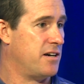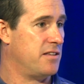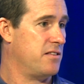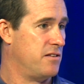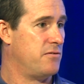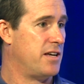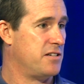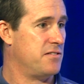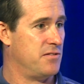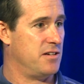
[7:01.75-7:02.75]
on the
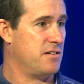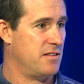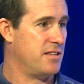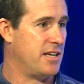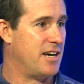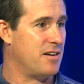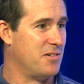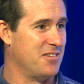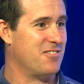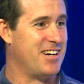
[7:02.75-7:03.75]
flesh of the
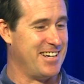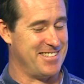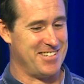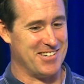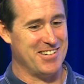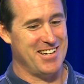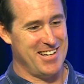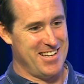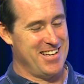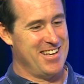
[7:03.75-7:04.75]
animal, right? So
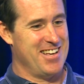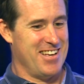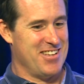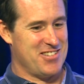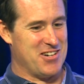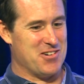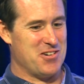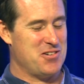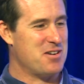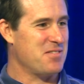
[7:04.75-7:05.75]

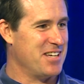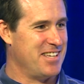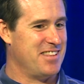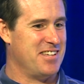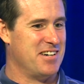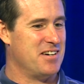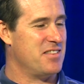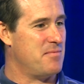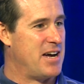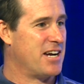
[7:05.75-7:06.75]
normally
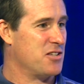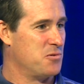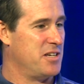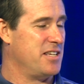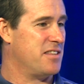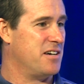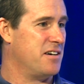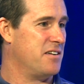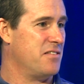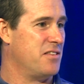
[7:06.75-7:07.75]
the maggots would eat
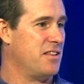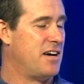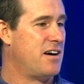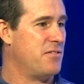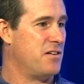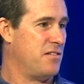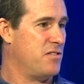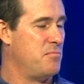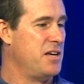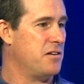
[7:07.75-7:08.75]
the larva of
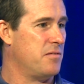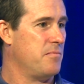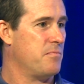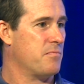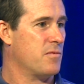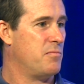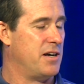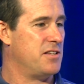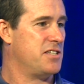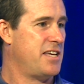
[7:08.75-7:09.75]
the beetle,
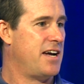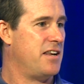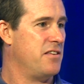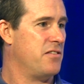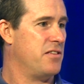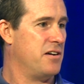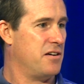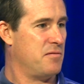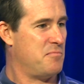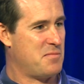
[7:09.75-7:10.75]
but instead
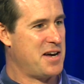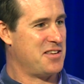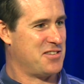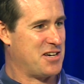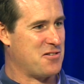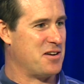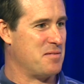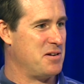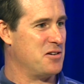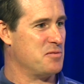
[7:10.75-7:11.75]
the mites that are on the
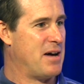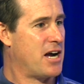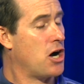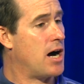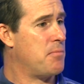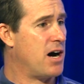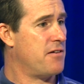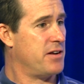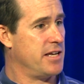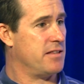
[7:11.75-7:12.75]
beetle's back hop
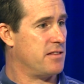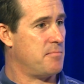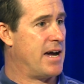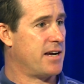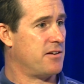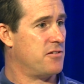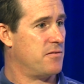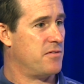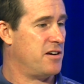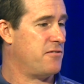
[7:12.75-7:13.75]
off and eat the maggots.
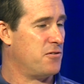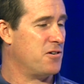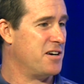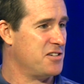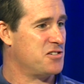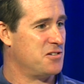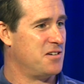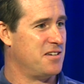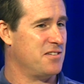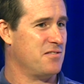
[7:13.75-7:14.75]
Therefore,
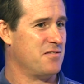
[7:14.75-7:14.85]
it